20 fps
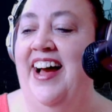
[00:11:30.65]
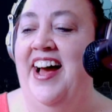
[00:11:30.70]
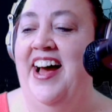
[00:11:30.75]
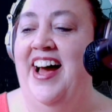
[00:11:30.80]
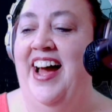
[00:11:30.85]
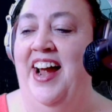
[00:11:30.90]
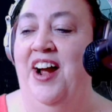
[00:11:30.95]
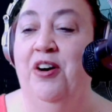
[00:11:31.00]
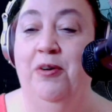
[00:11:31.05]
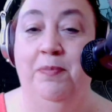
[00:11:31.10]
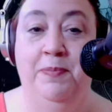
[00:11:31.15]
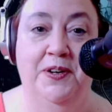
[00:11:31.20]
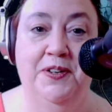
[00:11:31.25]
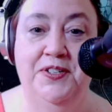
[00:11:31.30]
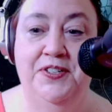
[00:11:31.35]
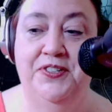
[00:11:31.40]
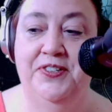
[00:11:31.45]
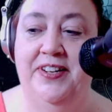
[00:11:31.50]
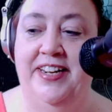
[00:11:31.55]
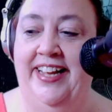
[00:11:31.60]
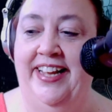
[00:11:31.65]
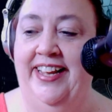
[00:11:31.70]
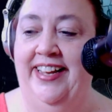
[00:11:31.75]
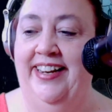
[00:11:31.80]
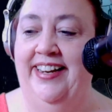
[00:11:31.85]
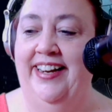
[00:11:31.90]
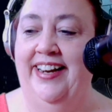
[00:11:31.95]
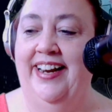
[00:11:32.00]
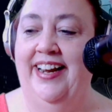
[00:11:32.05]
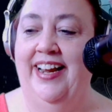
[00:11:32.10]
I hope you enjoyed it.
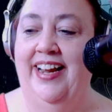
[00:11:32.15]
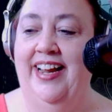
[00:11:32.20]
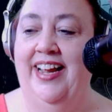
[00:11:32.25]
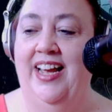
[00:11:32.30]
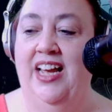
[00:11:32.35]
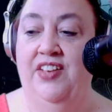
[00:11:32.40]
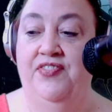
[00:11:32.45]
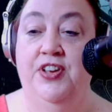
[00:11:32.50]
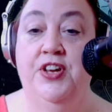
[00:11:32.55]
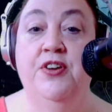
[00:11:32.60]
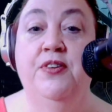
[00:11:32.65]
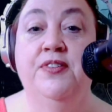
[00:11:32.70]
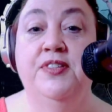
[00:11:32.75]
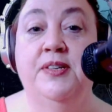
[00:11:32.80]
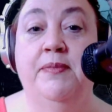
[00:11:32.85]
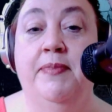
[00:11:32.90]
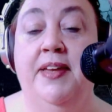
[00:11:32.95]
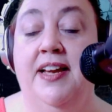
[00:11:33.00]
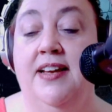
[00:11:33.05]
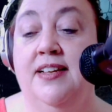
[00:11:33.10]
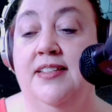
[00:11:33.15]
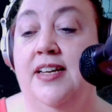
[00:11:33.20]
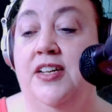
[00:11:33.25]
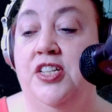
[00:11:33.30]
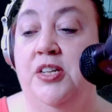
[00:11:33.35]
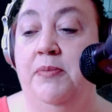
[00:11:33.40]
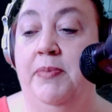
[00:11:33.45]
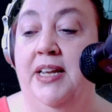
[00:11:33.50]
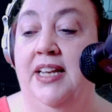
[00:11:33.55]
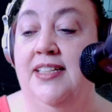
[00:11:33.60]
If you know something else I
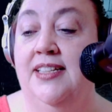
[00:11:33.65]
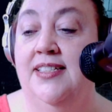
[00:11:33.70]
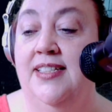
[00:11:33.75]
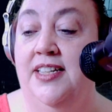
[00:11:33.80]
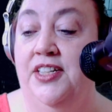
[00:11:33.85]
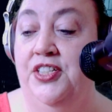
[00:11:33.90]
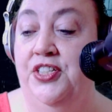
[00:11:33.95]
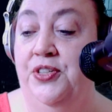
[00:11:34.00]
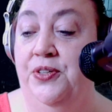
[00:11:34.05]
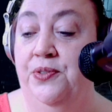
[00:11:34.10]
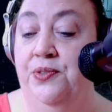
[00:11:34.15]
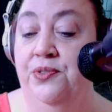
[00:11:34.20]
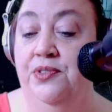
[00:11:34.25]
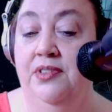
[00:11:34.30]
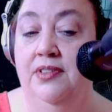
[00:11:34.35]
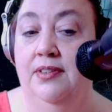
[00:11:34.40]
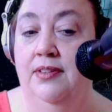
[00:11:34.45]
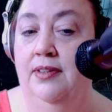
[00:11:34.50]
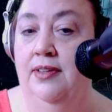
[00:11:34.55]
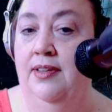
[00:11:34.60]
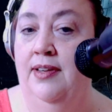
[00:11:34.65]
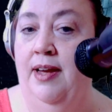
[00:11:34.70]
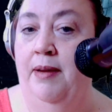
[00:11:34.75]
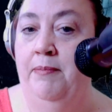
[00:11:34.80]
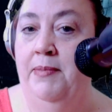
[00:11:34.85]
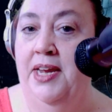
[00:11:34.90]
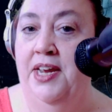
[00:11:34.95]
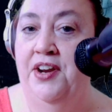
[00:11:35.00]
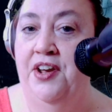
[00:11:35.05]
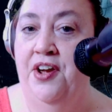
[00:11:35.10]
should be listening to, let
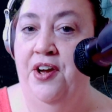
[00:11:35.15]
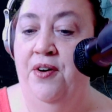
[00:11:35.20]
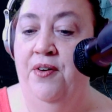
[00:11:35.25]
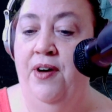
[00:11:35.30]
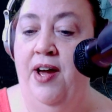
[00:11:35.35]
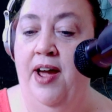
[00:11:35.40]
me know.